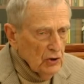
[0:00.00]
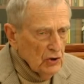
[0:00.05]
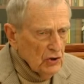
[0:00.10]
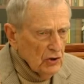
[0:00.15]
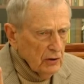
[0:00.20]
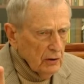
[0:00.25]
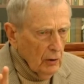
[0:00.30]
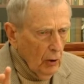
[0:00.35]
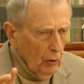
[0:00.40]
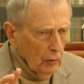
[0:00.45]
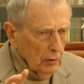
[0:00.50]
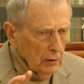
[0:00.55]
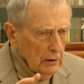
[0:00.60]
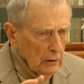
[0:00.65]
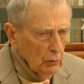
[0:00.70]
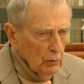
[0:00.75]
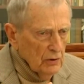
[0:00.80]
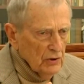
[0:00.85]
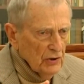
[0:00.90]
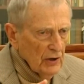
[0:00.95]
slowly
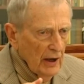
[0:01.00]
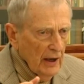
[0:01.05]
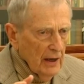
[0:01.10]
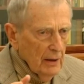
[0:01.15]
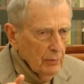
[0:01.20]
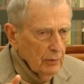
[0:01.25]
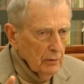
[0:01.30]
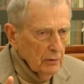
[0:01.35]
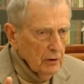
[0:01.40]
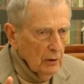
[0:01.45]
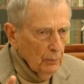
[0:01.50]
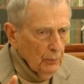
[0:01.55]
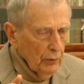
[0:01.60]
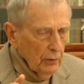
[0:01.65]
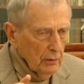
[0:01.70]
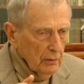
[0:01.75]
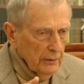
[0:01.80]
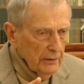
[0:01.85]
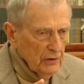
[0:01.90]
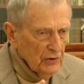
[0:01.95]
was able to
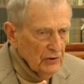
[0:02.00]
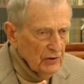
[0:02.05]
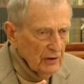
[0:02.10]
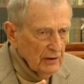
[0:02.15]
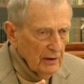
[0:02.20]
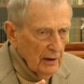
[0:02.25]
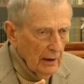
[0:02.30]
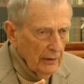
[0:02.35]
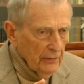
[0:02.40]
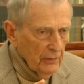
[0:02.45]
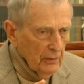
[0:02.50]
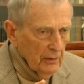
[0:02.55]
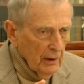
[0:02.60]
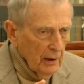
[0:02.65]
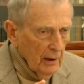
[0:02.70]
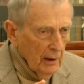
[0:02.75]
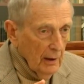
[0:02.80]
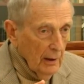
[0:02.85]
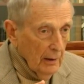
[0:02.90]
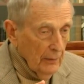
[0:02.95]
pull this
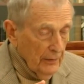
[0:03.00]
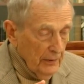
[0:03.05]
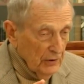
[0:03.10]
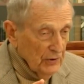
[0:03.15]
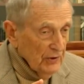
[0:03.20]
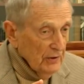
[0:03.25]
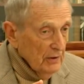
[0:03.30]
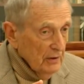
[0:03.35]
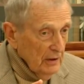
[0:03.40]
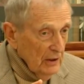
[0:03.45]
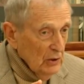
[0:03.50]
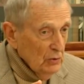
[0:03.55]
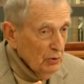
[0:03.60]
together. This indeed